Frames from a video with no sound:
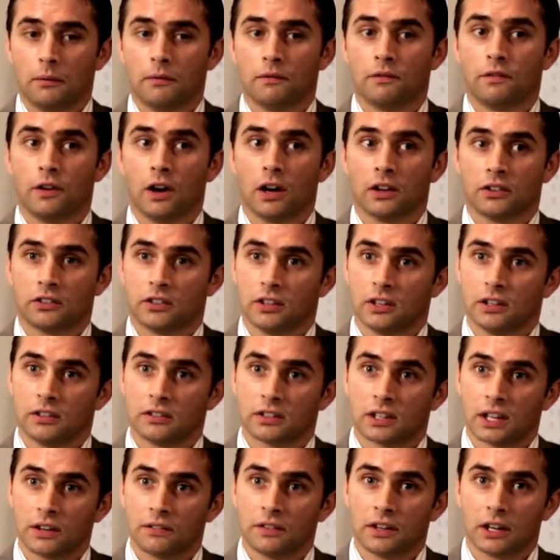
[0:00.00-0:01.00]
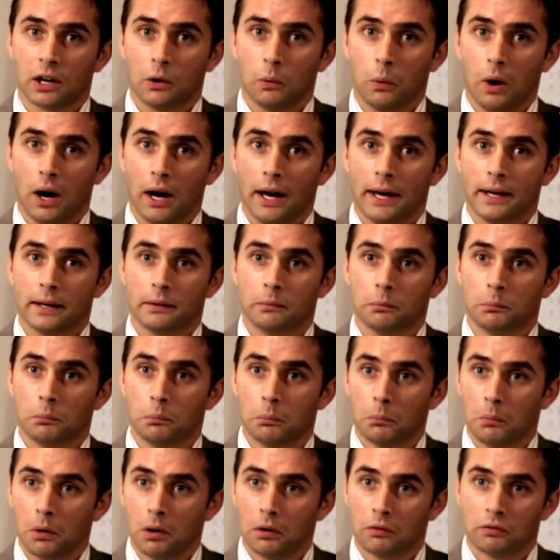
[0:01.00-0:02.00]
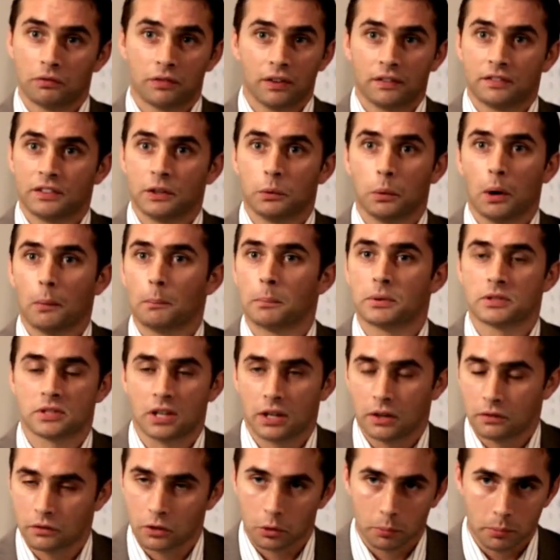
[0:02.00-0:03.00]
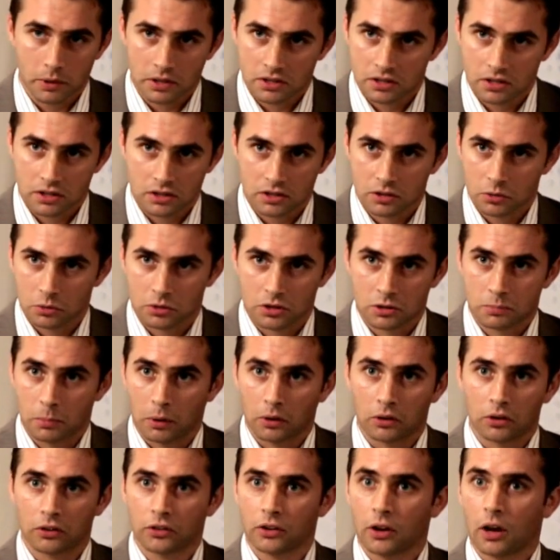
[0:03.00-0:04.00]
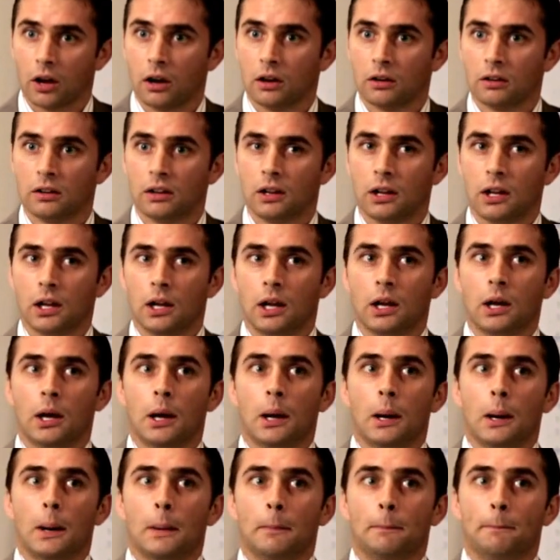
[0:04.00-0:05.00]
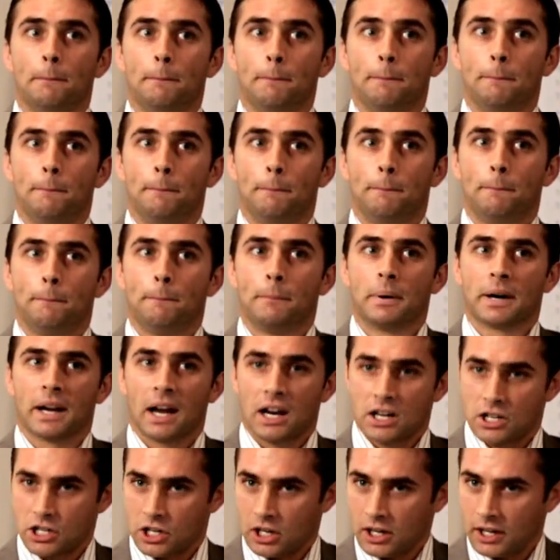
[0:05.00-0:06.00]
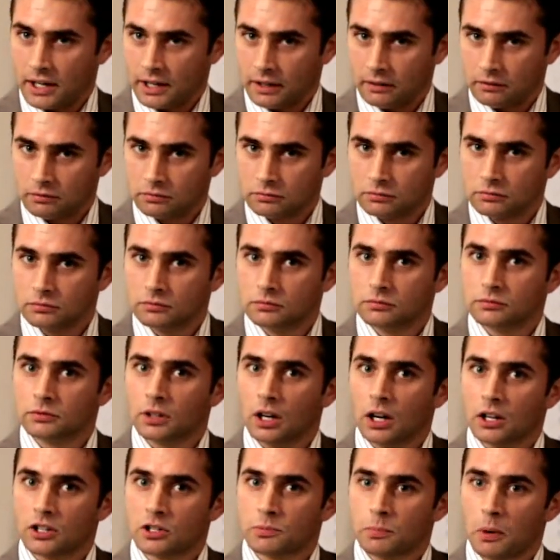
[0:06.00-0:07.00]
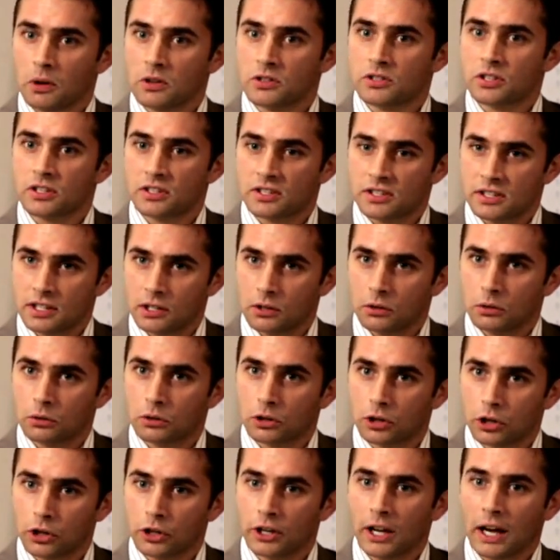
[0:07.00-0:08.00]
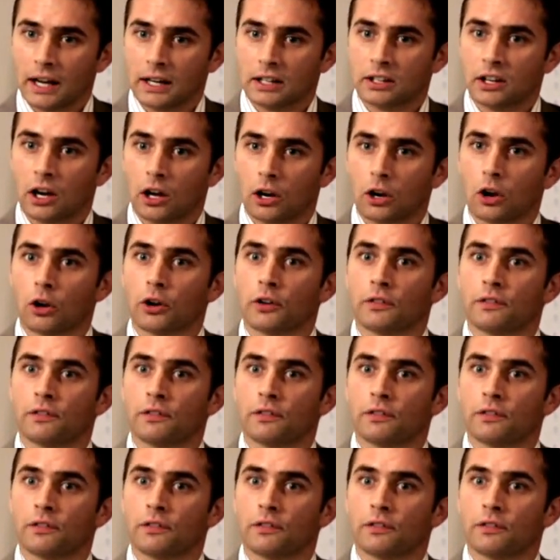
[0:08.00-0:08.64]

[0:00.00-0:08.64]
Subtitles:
versus giving away 51% of your business to a sponsor. But actually, a sponsor still could add a lot